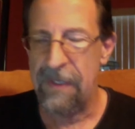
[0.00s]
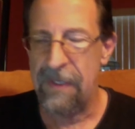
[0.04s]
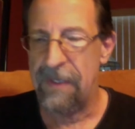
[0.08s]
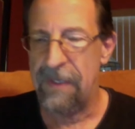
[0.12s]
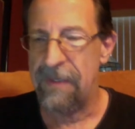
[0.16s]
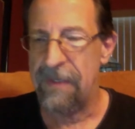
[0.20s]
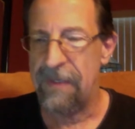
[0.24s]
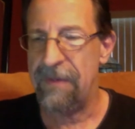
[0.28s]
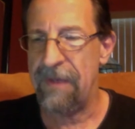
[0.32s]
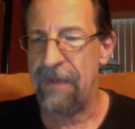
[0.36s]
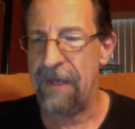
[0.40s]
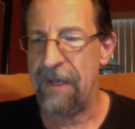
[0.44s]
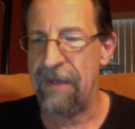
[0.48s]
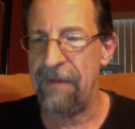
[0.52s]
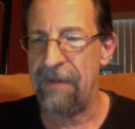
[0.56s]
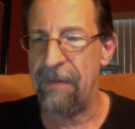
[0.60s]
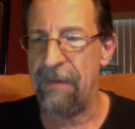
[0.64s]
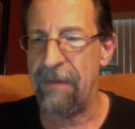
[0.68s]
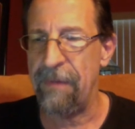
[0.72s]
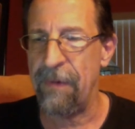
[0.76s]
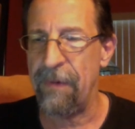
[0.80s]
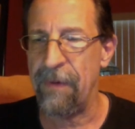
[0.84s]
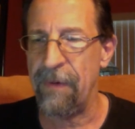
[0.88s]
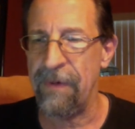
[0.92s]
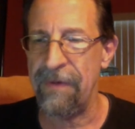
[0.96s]
these
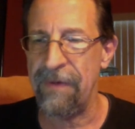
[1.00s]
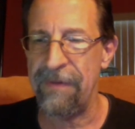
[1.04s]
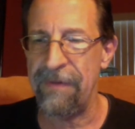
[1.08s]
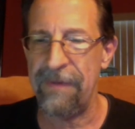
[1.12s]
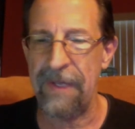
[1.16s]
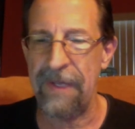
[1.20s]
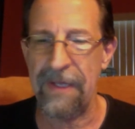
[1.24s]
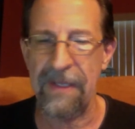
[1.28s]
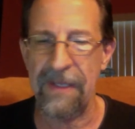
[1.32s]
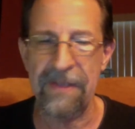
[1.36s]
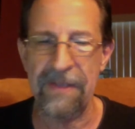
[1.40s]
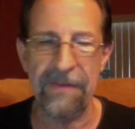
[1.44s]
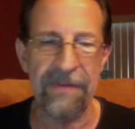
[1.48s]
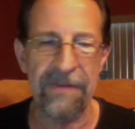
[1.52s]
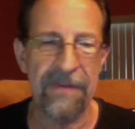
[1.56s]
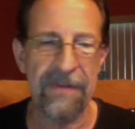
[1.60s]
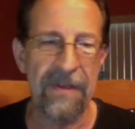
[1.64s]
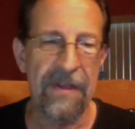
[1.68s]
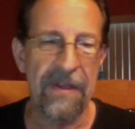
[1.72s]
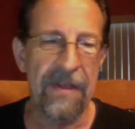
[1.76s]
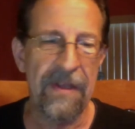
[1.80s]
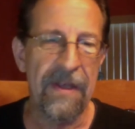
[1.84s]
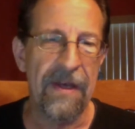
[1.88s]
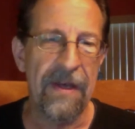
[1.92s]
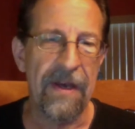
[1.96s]
anti-porn zealots,
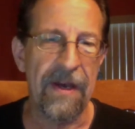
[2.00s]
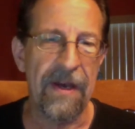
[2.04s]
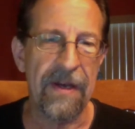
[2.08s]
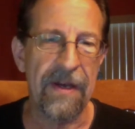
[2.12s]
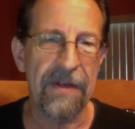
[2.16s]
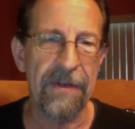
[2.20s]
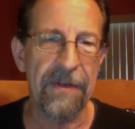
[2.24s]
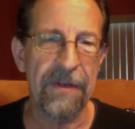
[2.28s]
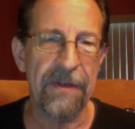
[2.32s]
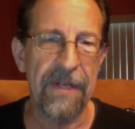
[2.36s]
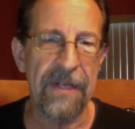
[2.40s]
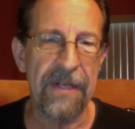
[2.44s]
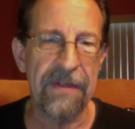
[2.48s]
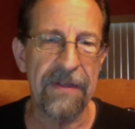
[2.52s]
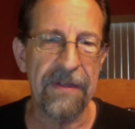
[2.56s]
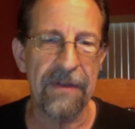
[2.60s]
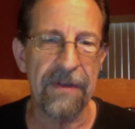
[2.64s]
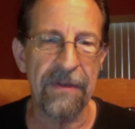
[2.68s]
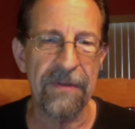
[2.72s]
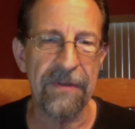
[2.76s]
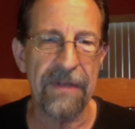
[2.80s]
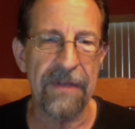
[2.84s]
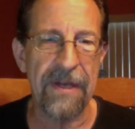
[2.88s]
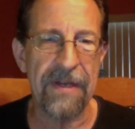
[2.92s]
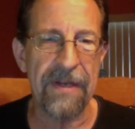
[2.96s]
create their
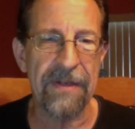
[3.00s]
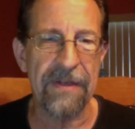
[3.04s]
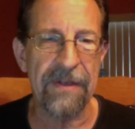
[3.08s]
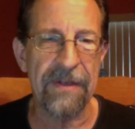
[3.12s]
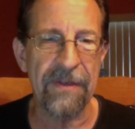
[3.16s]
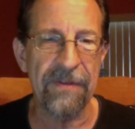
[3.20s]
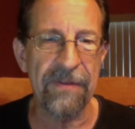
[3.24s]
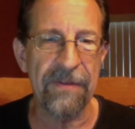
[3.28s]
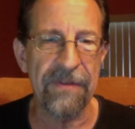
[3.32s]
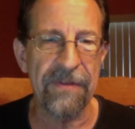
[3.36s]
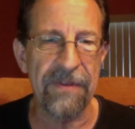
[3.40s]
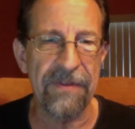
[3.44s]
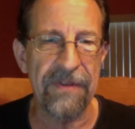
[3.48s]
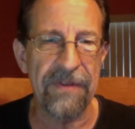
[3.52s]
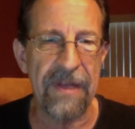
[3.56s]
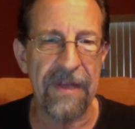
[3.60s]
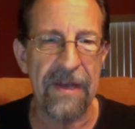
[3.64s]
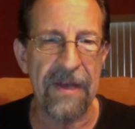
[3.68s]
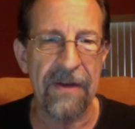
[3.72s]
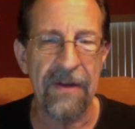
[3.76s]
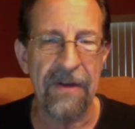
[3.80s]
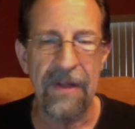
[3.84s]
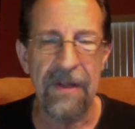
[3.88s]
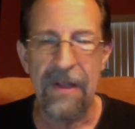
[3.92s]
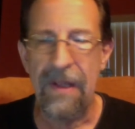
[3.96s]
own diagnoses
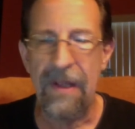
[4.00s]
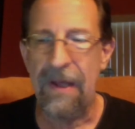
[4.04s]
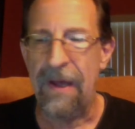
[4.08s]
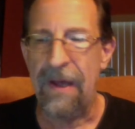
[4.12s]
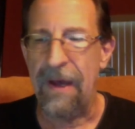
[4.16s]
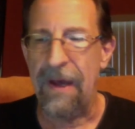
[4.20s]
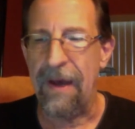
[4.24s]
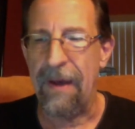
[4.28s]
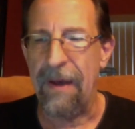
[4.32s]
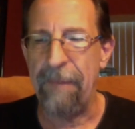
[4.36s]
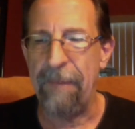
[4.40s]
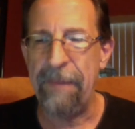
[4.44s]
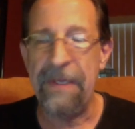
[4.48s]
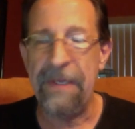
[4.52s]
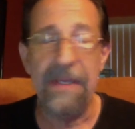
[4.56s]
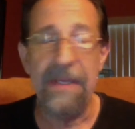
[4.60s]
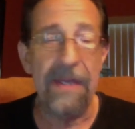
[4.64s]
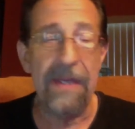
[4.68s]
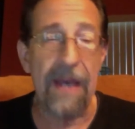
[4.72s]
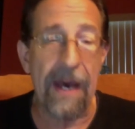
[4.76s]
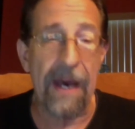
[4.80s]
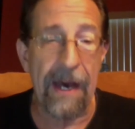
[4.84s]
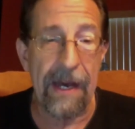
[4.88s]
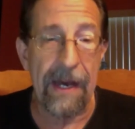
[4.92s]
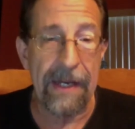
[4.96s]
now.
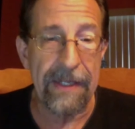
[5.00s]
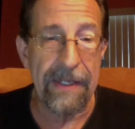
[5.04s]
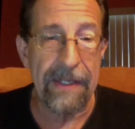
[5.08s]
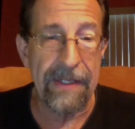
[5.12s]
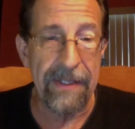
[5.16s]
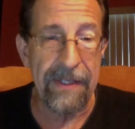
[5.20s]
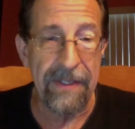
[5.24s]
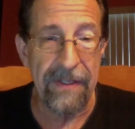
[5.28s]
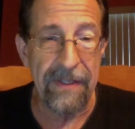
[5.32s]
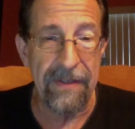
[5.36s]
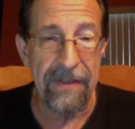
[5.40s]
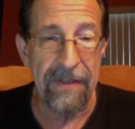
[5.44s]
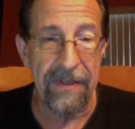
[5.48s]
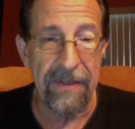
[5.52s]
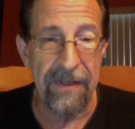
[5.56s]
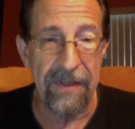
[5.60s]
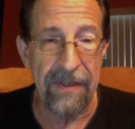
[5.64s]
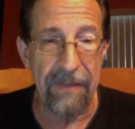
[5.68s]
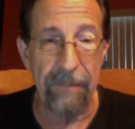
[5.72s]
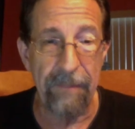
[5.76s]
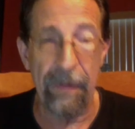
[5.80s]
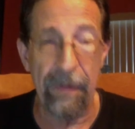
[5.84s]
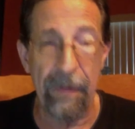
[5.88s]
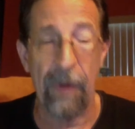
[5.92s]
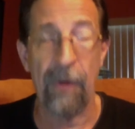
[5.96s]

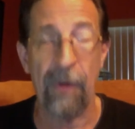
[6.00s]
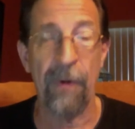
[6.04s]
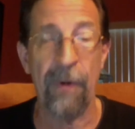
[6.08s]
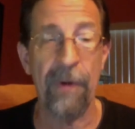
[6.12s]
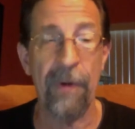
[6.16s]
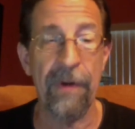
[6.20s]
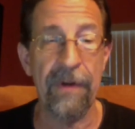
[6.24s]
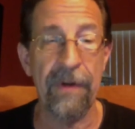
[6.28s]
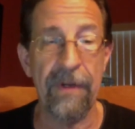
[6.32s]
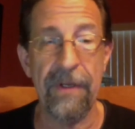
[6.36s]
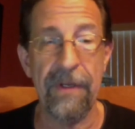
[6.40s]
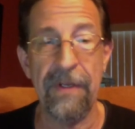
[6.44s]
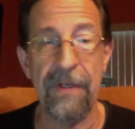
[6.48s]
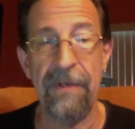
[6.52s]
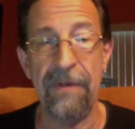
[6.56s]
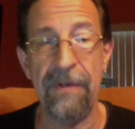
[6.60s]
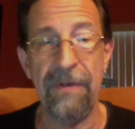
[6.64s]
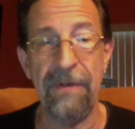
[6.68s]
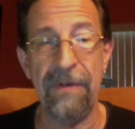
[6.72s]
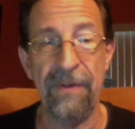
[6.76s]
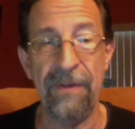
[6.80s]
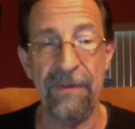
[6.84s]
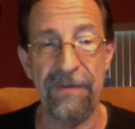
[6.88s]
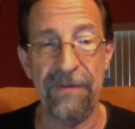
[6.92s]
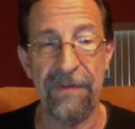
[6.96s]
PIED,
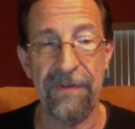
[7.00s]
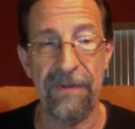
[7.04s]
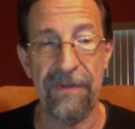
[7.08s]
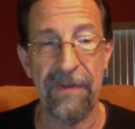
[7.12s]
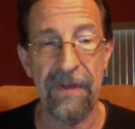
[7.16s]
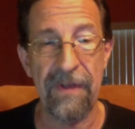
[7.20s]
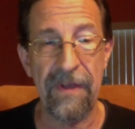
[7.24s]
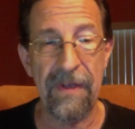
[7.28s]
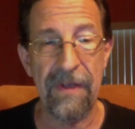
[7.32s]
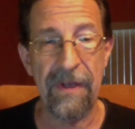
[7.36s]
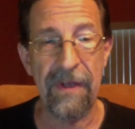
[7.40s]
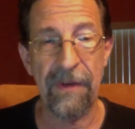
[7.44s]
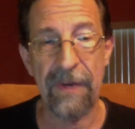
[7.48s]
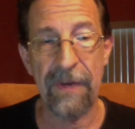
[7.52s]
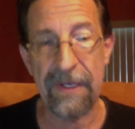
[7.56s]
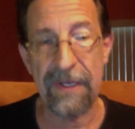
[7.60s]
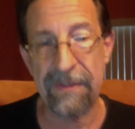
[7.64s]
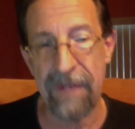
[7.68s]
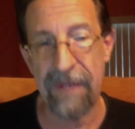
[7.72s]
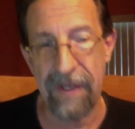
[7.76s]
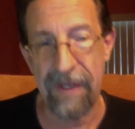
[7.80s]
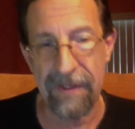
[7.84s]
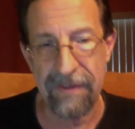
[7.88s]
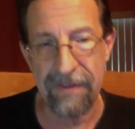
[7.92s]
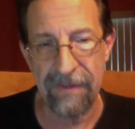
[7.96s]
porn-induced
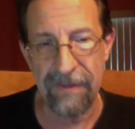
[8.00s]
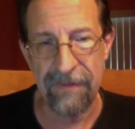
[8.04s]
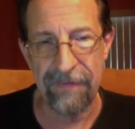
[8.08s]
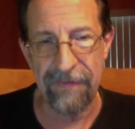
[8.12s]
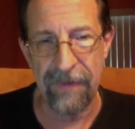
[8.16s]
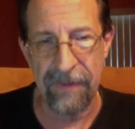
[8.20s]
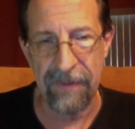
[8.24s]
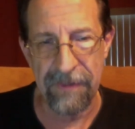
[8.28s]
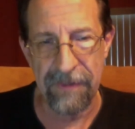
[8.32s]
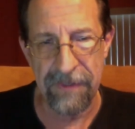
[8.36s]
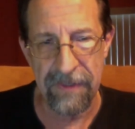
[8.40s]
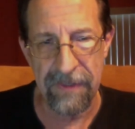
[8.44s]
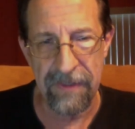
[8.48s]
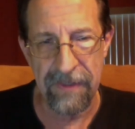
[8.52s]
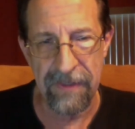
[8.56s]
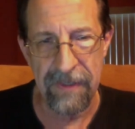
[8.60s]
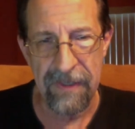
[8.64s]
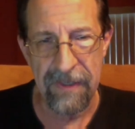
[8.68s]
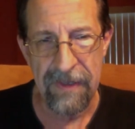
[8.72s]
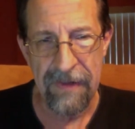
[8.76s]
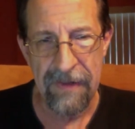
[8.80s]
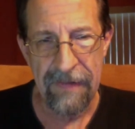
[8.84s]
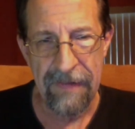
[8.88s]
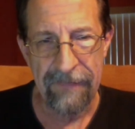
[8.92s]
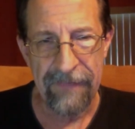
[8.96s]
erectile dysfunction.
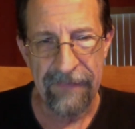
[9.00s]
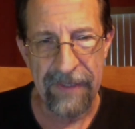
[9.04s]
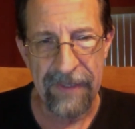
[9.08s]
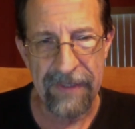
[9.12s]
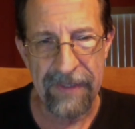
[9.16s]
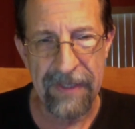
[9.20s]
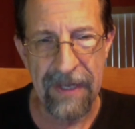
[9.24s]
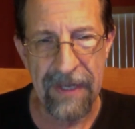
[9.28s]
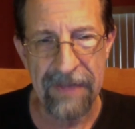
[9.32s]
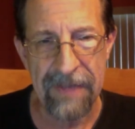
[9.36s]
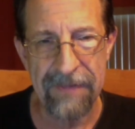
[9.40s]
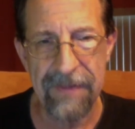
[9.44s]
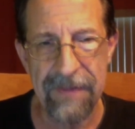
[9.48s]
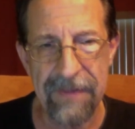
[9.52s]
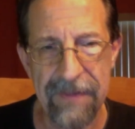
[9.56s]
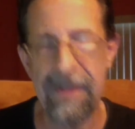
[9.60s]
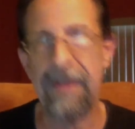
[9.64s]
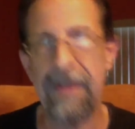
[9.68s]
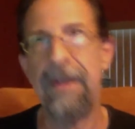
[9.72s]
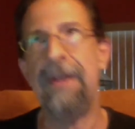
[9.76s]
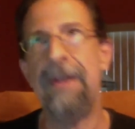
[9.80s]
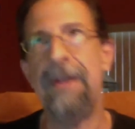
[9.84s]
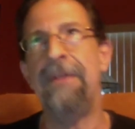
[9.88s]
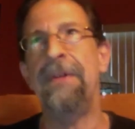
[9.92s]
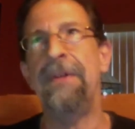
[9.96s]
That guys say they
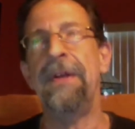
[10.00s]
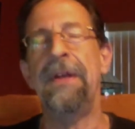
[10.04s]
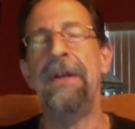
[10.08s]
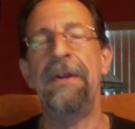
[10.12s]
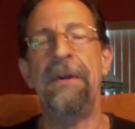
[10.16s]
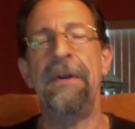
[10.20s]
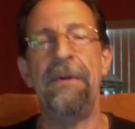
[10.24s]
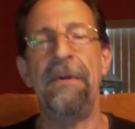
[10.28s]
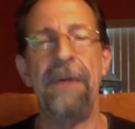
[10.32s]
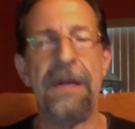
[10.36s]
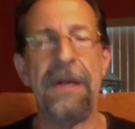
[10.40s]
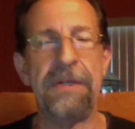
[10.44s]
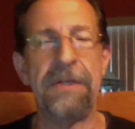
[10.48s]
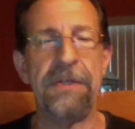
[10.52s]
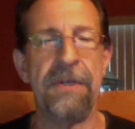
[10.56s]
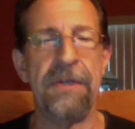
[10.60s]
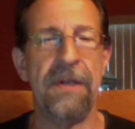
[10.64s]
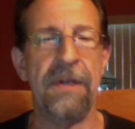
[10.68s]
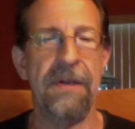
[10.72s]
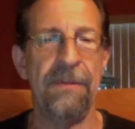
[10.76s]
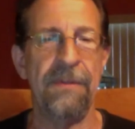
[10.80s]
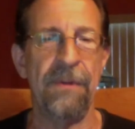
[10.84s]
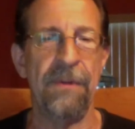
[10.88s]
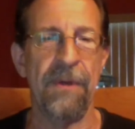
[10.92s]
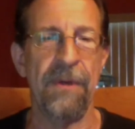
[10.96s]
can't even get an erection
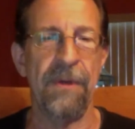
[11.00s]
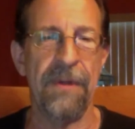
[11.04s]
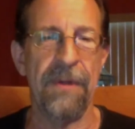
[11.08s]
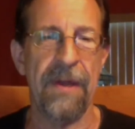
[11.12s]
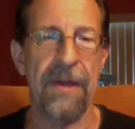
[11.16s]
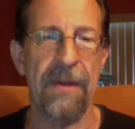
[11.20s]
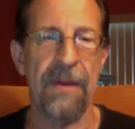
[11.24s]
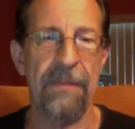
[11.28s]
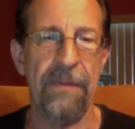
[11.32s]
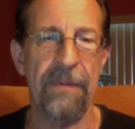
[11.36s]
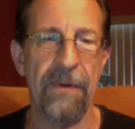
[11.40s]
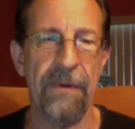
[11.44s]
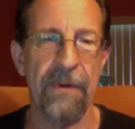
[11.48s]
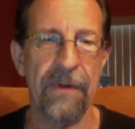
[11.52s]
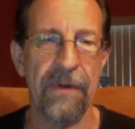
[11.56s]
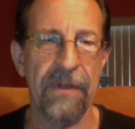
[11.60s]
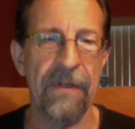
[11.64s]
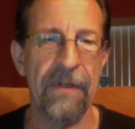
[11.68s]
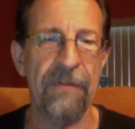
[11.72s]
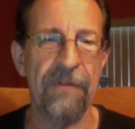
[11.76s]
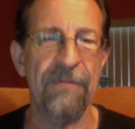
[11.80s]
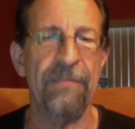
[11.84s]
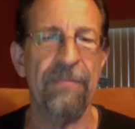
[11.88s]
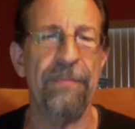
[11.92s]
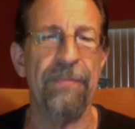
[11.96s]
anymore without porn.
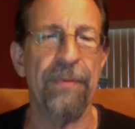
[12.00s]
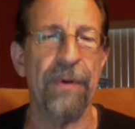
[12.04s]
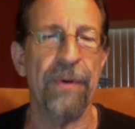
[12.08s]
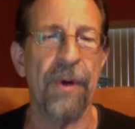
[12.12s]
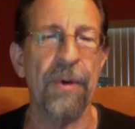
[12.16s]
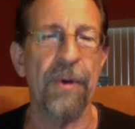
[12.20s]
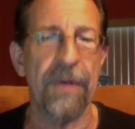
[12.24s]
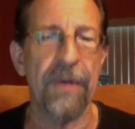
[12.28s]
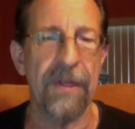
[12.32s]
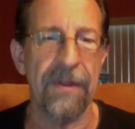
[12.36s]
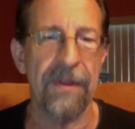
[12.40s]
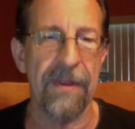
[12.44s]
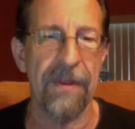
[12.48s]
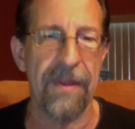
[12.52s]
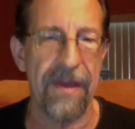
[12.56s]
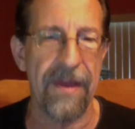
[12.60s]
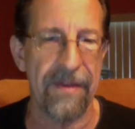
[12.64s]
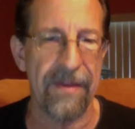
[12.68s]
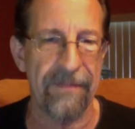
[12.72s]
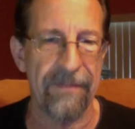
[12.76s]
It's broken them.